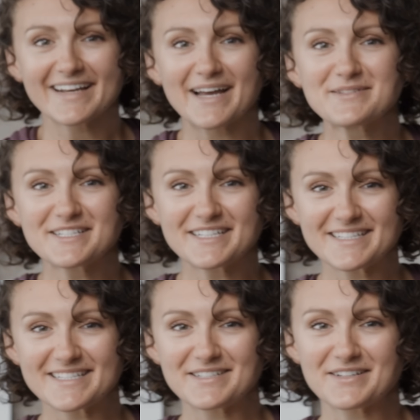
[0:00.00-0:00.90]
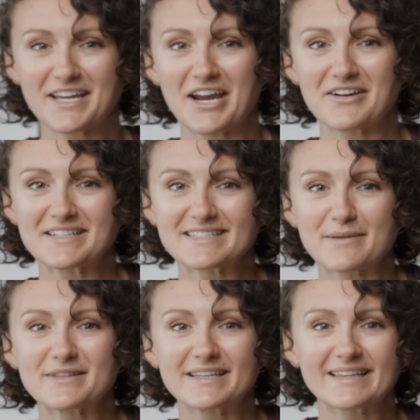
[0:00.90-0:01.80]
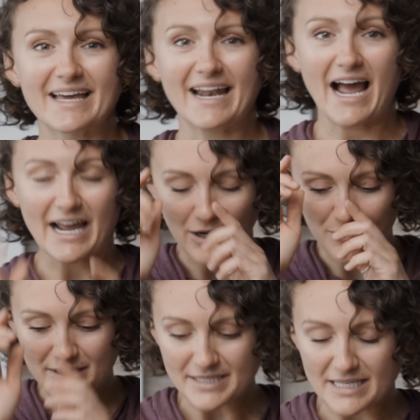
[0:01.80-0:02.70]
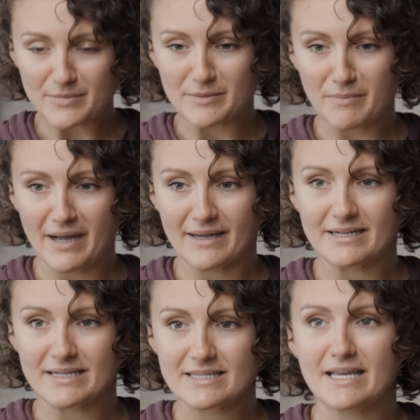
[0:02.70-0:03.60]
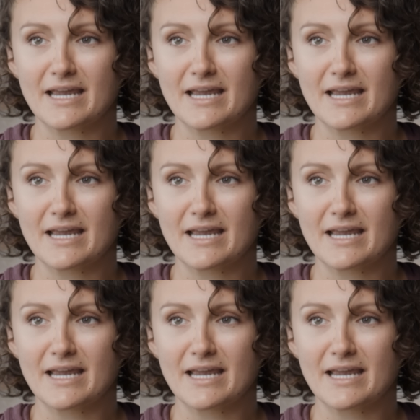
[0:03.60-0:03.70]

When it comes to concealed carry, something that I always keep in mind and the